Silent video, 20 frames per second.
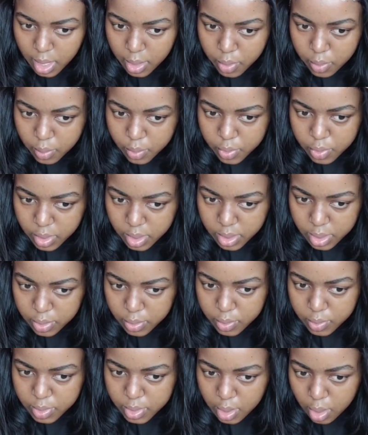And you would rather
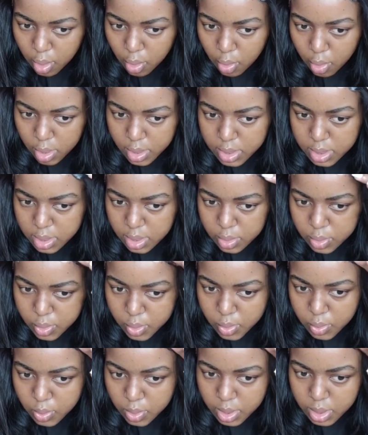use a lot than
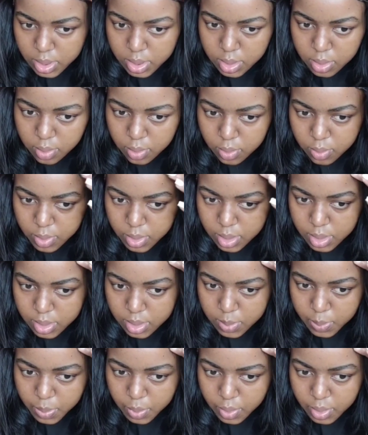too little with
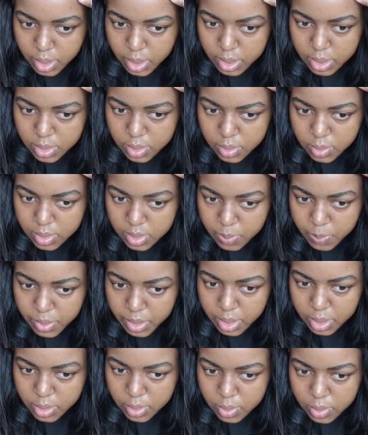this product, so it's
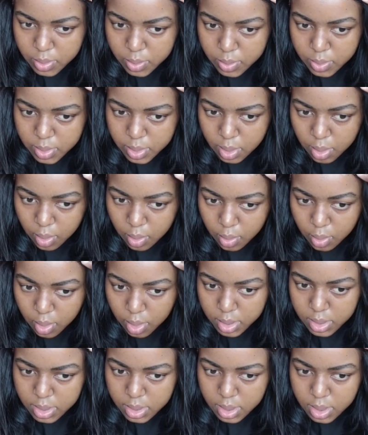better to use a
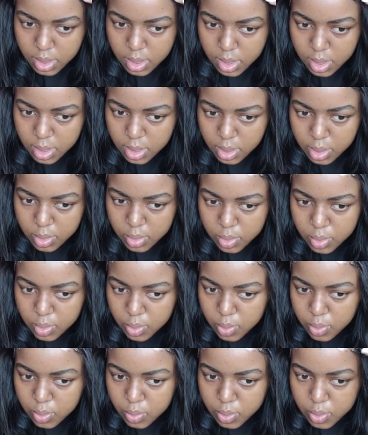lot than
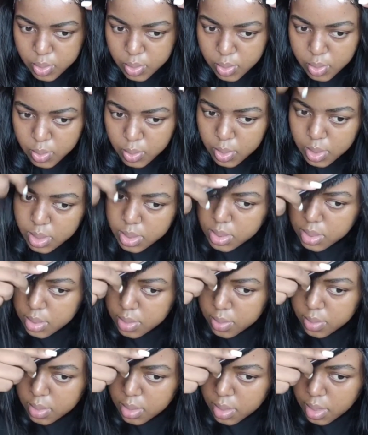to use too
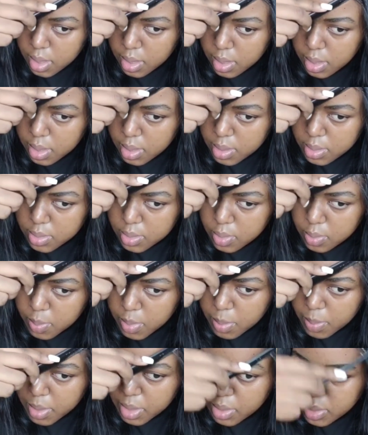little. Okay, so
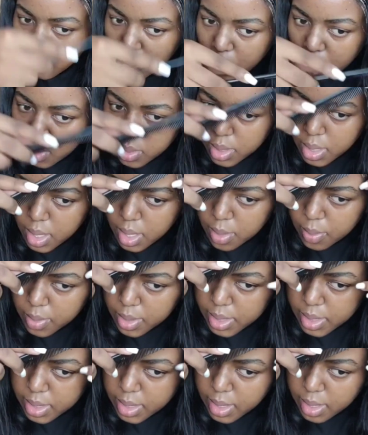remember at the corner I
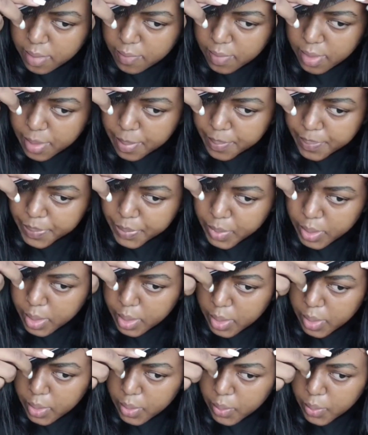want to cover
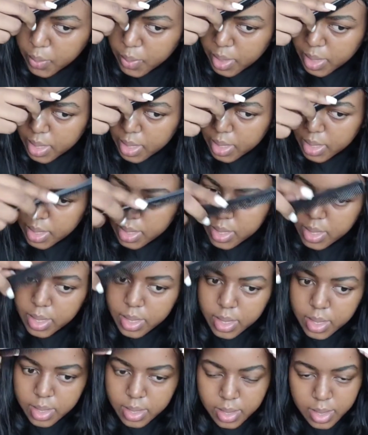where
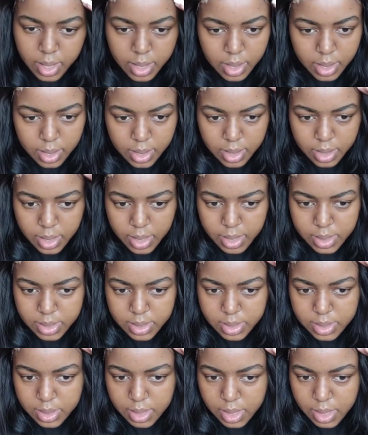that
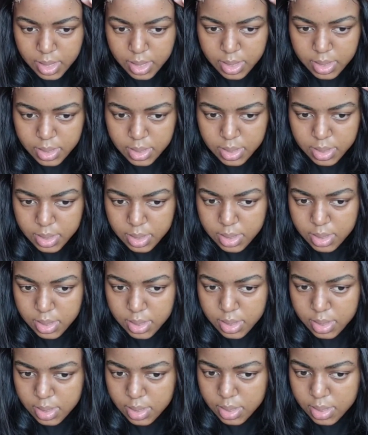lace ends.